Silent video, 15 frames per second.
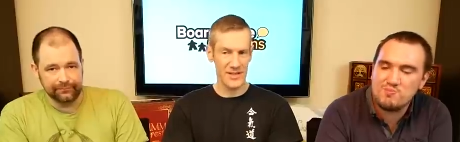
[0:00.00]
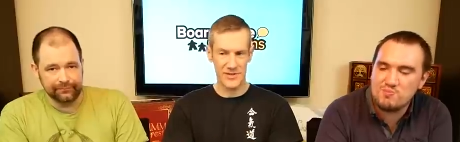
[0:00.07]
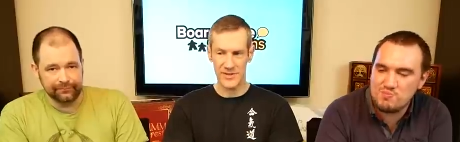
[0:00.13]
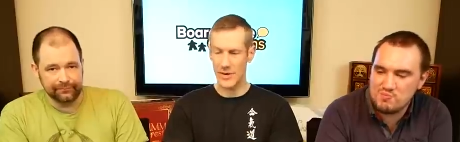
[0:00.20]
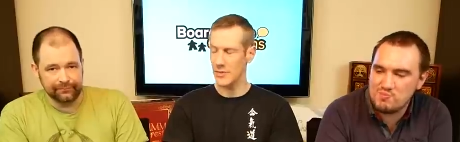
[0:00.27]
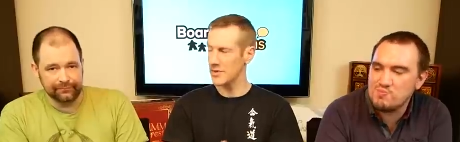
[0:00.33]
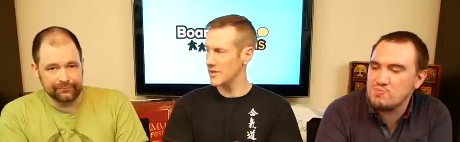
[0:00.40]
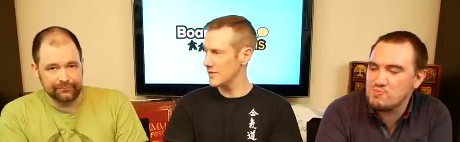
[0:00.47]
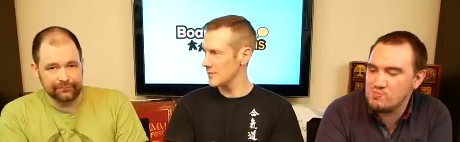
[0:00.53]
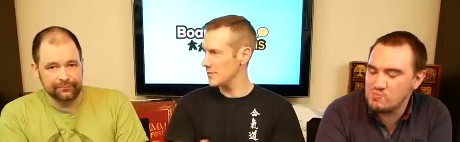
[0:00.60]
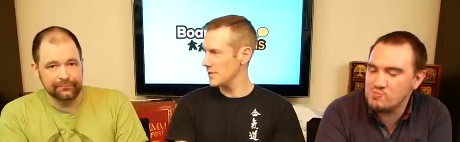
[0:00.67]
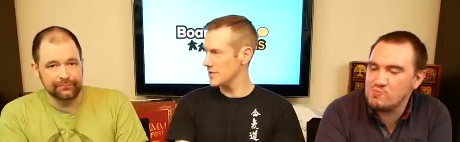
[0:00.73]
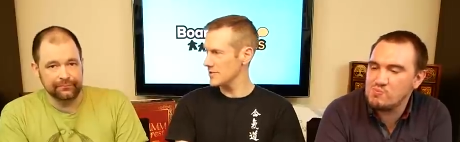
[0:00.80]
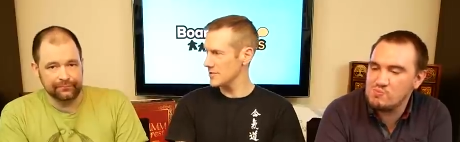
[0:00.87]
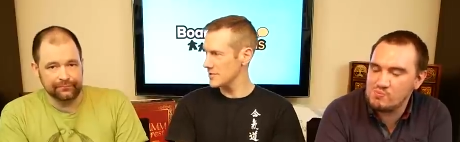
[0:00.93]
Speaker 1: interact with the different
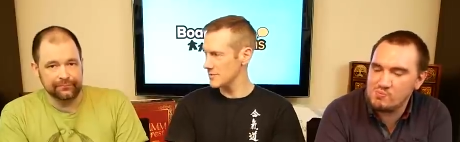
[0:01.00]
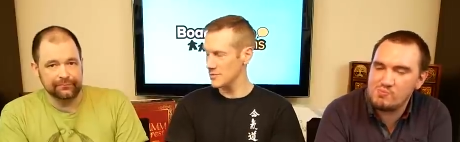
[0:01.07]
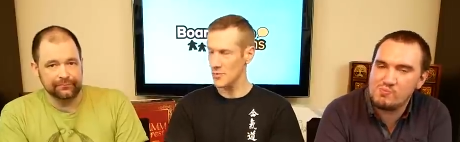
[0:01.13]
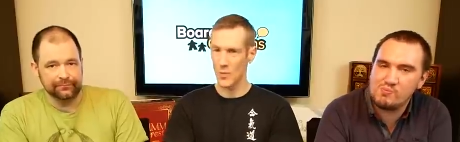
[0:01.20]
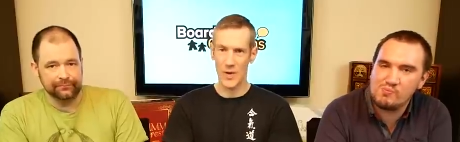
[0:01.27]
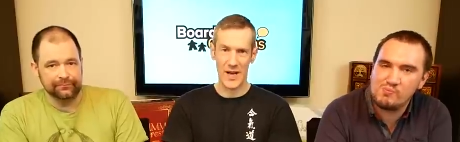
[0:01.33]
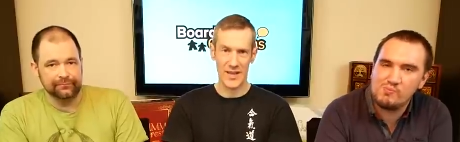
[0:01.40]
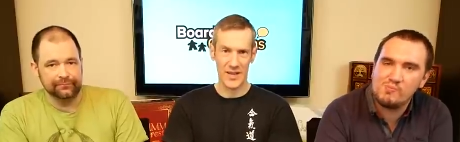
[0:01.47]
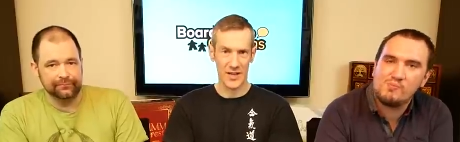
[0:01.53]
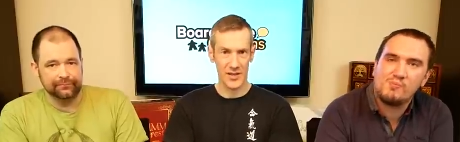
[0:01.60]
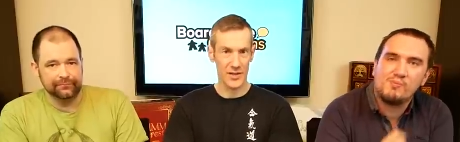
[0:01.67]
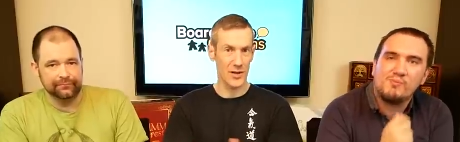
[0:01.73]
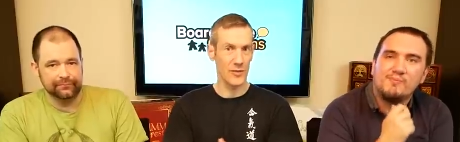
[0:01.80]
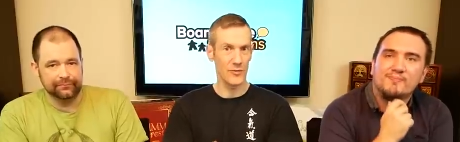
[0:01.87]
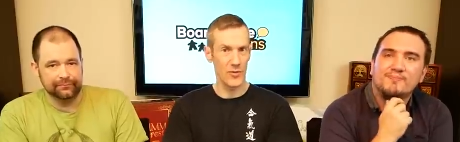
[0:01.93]
puzzles and where they're
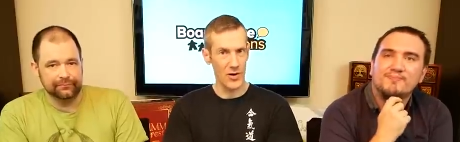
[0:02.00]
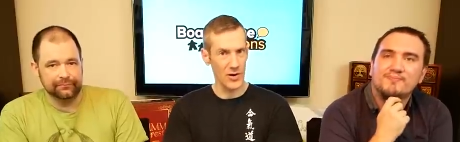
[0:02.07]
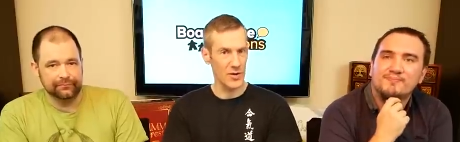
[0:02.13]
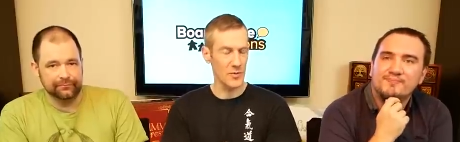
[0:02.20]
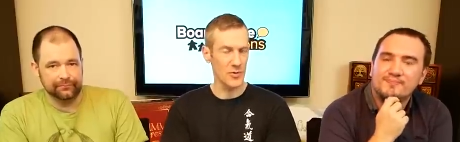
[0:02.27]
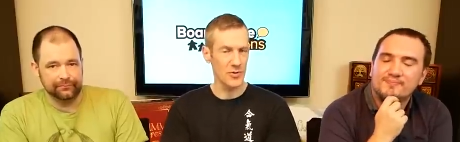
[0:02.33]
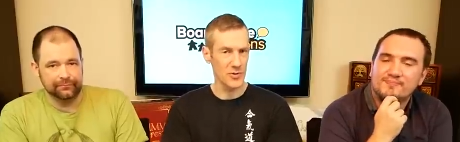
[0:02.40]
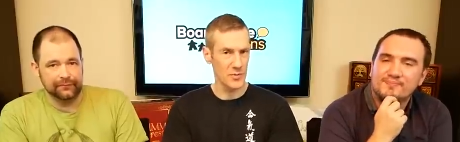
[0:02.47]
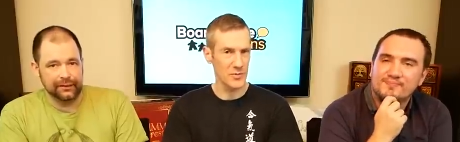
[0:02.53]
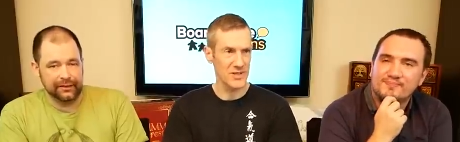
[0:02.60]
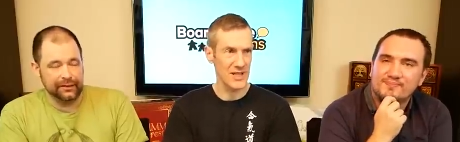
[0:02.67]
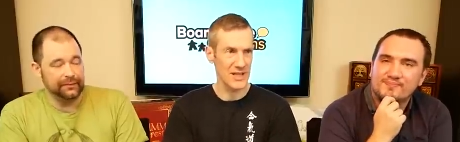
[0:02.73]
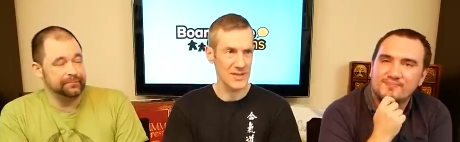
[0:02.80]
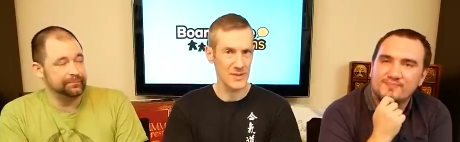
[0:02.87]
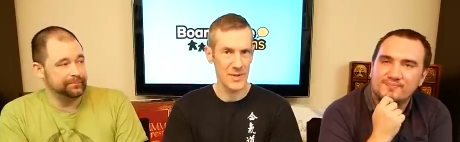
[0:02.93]
going to go wrong and what sort of
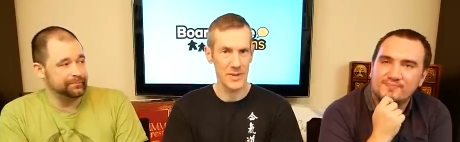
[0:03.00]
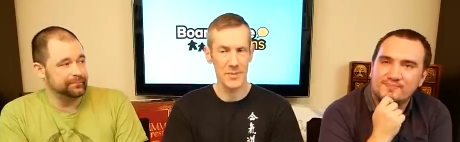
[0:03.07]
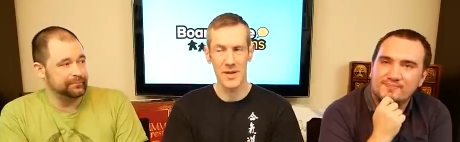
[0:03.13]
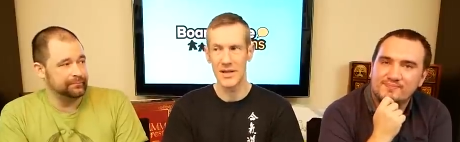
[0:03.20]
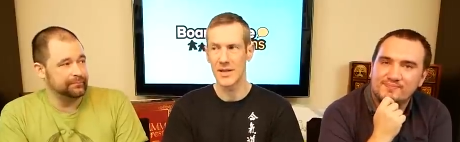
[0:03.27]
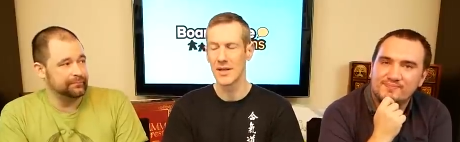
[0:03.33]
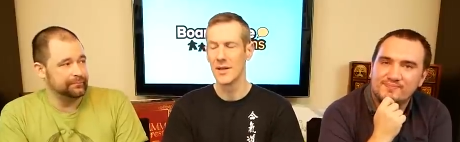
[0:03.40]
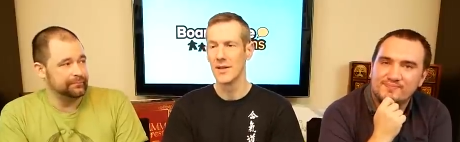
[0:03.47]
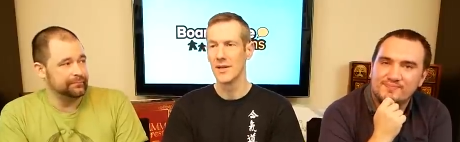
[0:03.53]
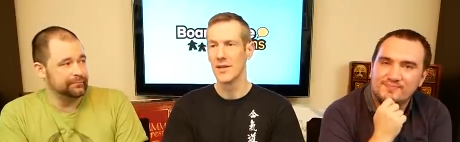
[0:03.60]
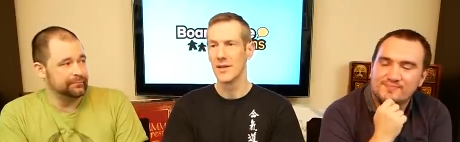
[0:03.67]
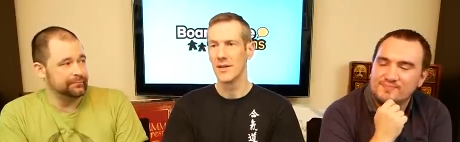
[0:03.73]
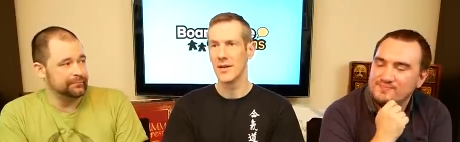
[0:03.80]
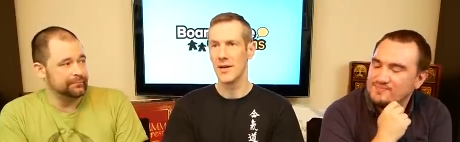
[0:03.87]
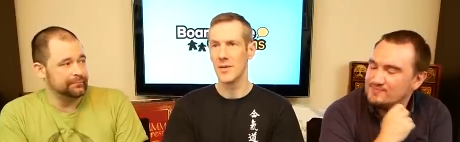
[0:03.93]
mistakes they might make.
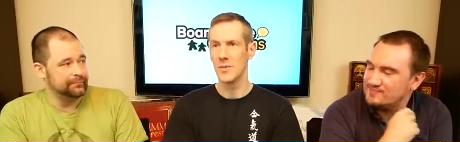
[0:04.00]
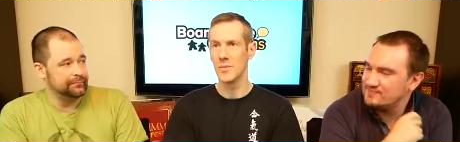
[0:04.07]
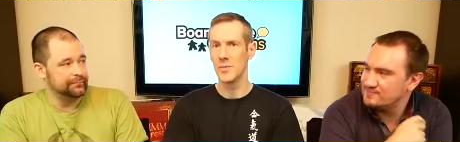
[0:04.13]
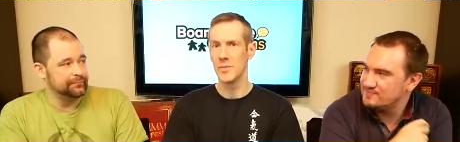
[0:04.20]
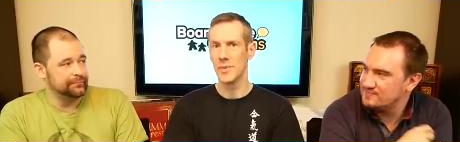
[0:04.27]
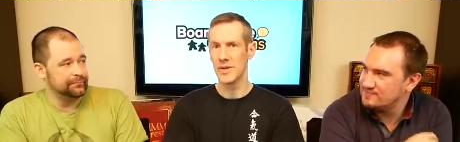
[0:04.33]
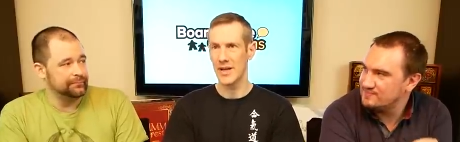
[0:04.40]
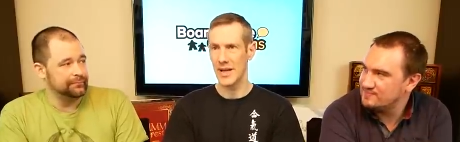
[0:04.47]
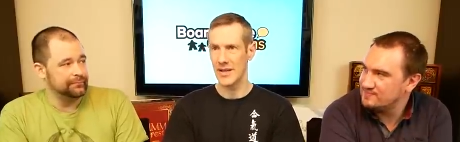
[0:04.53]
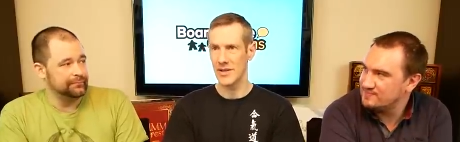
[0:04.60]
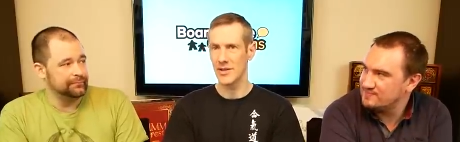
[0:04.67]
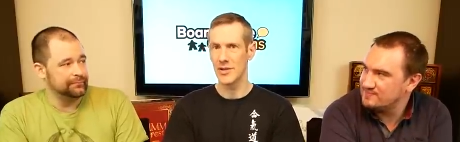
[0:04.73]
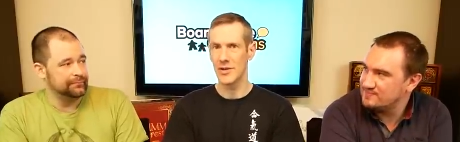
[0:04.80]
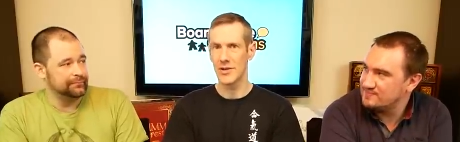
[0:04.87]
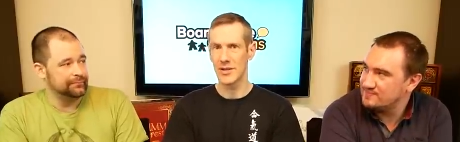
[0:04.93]
But yeah, the
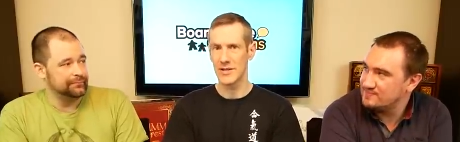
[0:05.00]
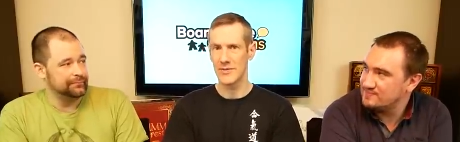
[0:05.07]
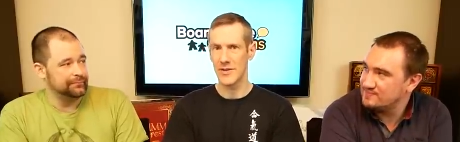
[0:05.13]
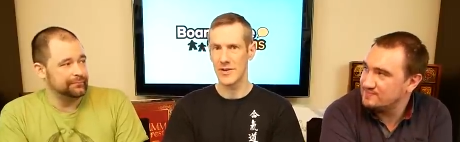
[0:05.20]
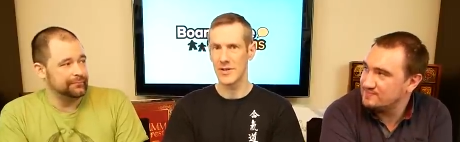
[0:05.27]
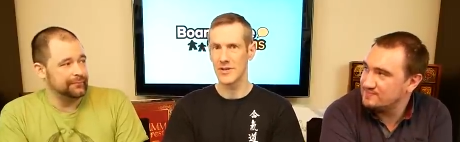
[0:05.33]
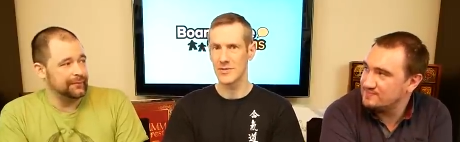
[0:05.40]
Unlock is very